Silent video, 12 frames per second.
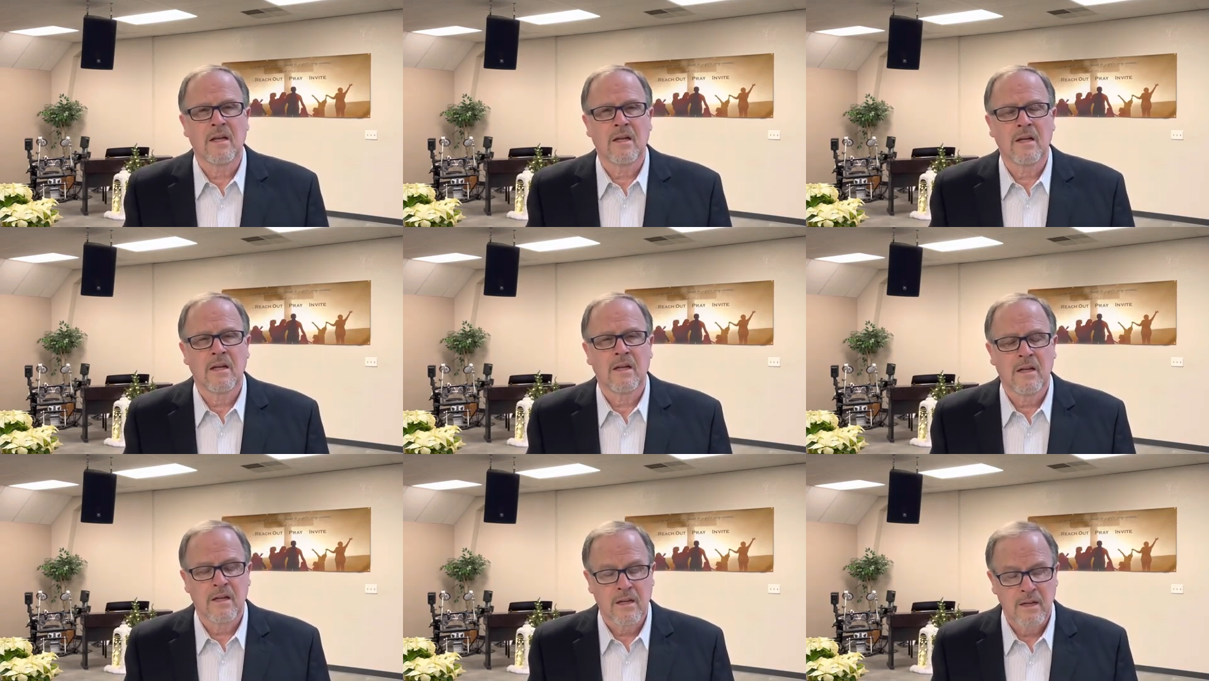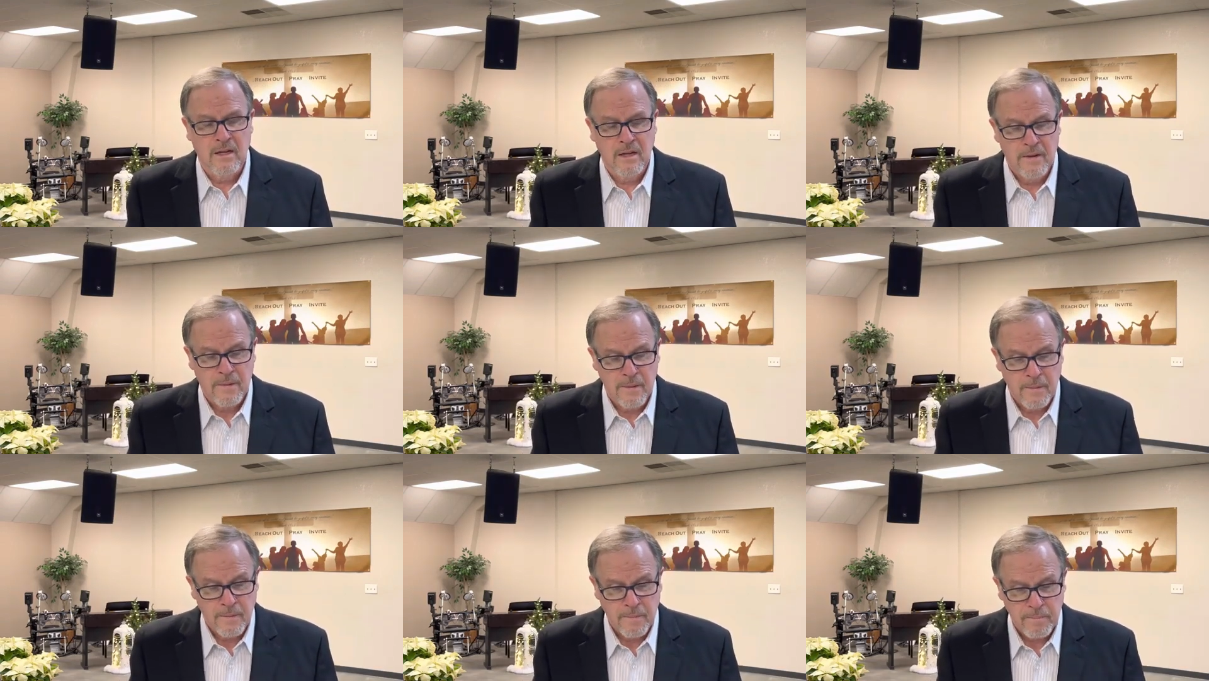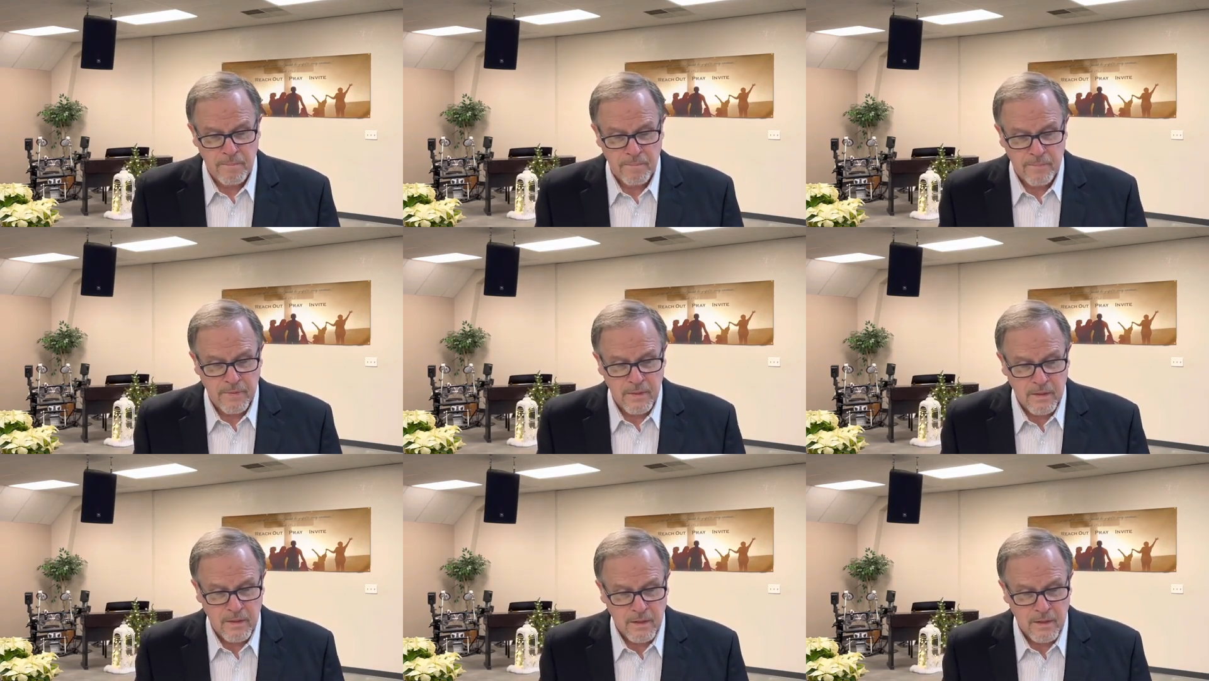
(no one is talking)